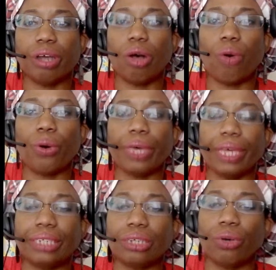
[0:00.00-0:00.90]
Oh, okay.
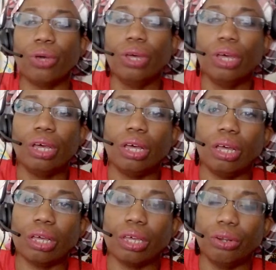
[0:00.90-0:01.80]
So
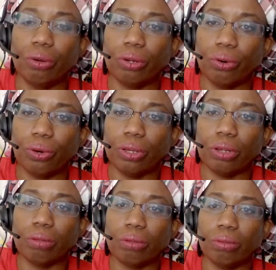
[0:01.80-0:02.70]
canola
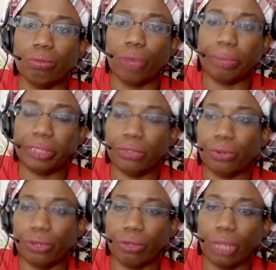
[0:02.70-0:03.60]
oil, rapeseed
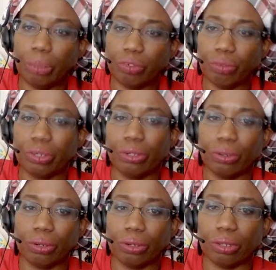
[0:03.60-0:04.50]
oil comes from
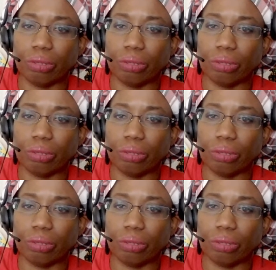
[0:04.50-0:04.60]
canola